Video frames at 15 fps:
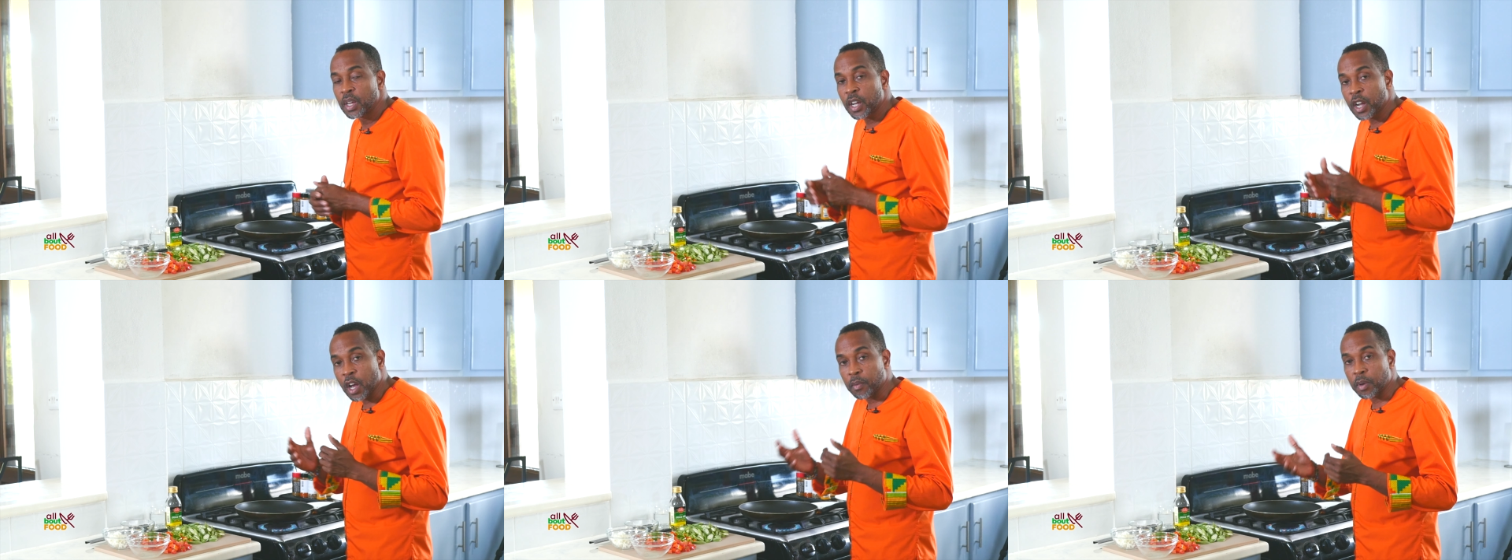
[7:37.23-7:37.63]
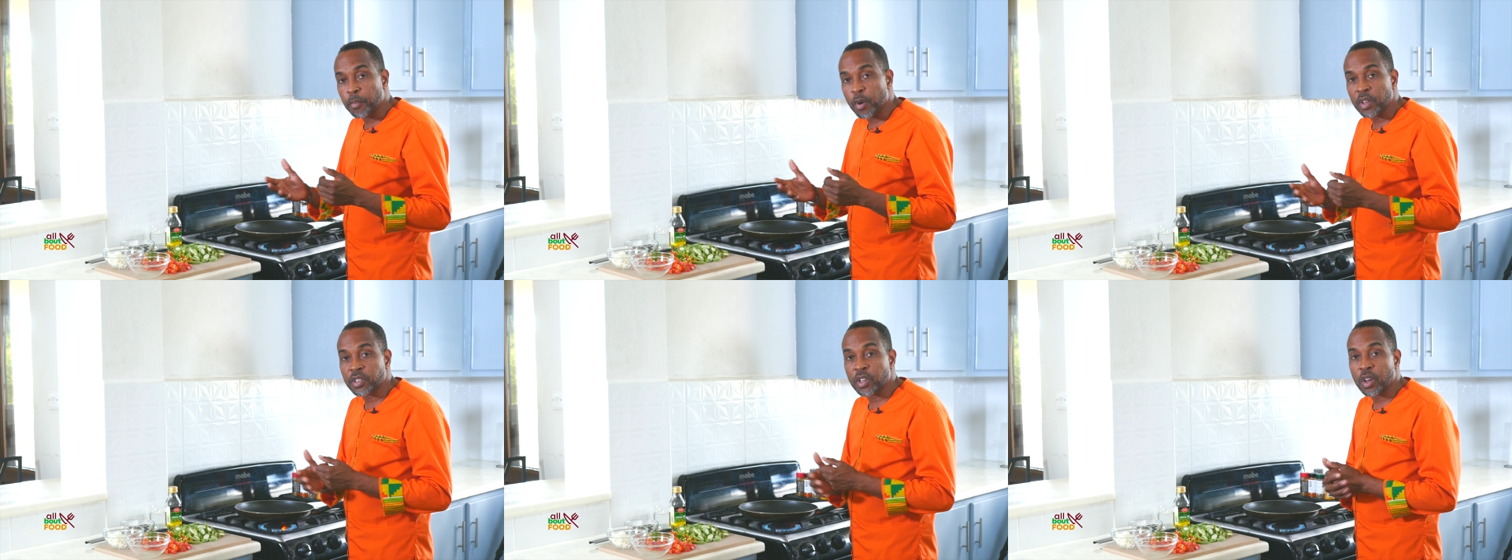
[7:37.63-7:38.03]
Cardamom
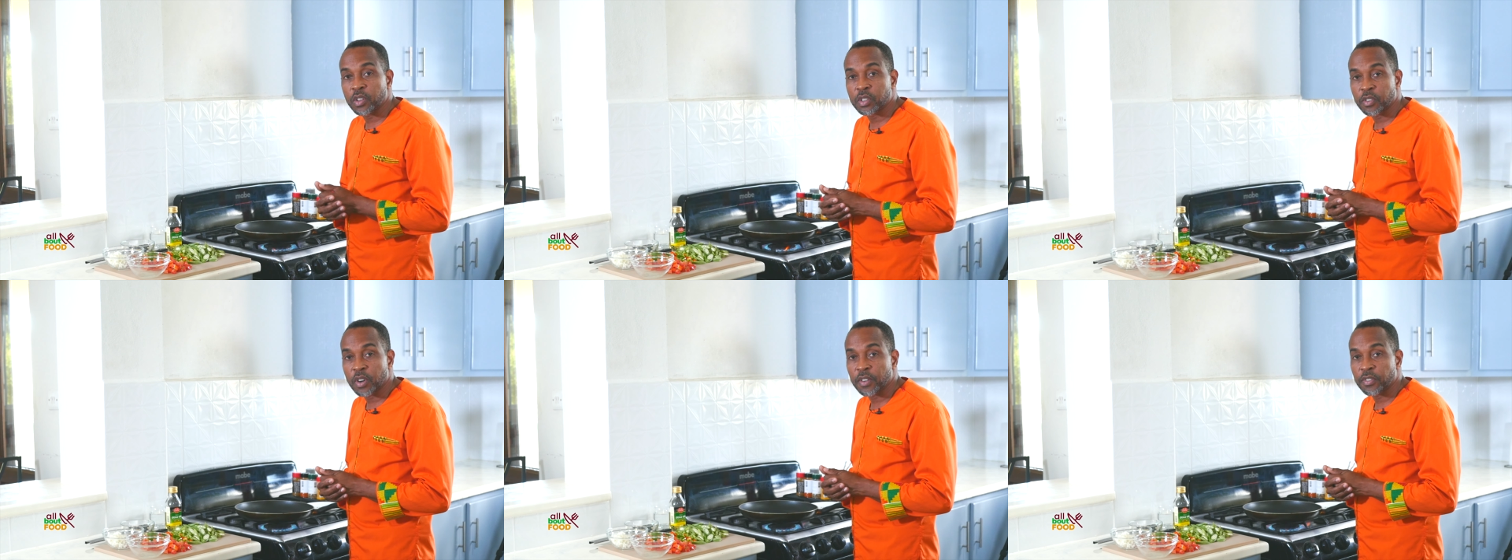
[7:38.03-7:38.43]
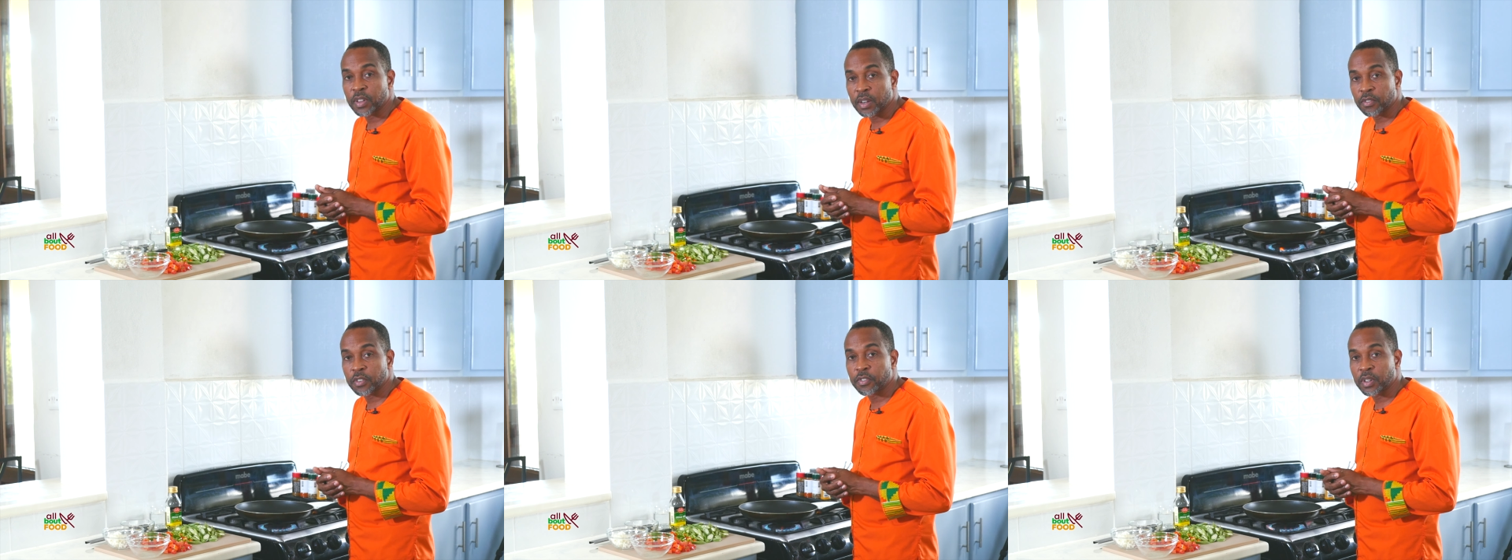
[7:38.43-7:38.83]
pods are also very
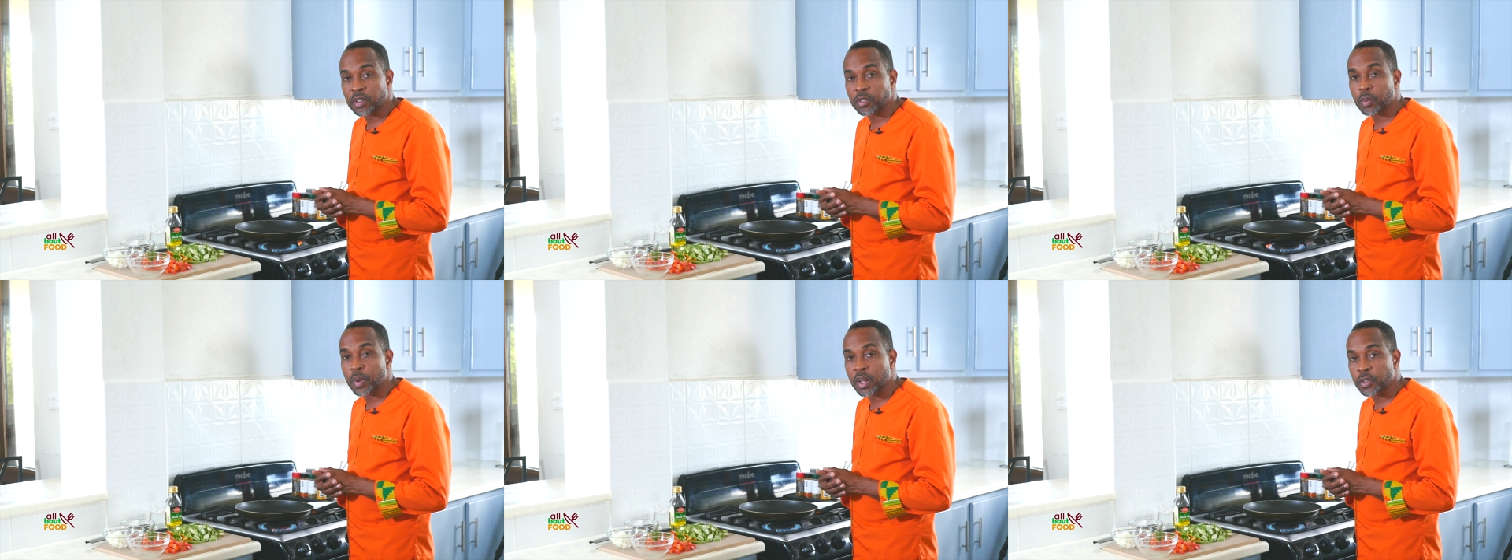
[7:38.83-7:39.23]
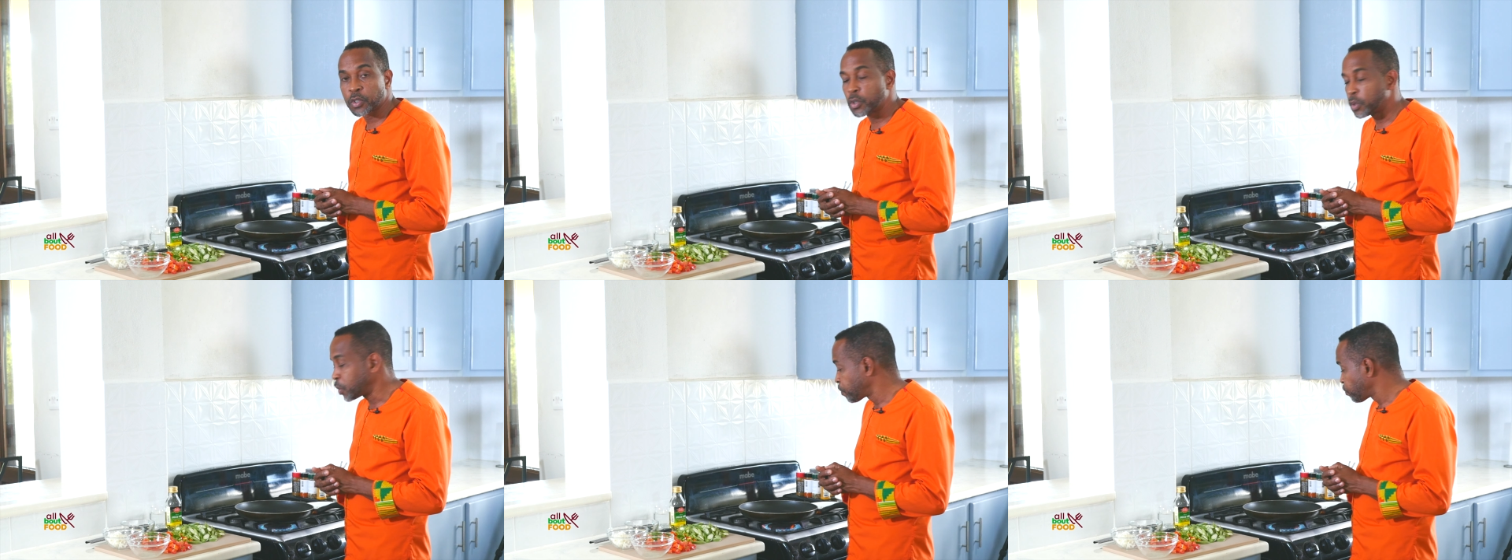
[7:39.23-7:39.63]
flavorful as well too.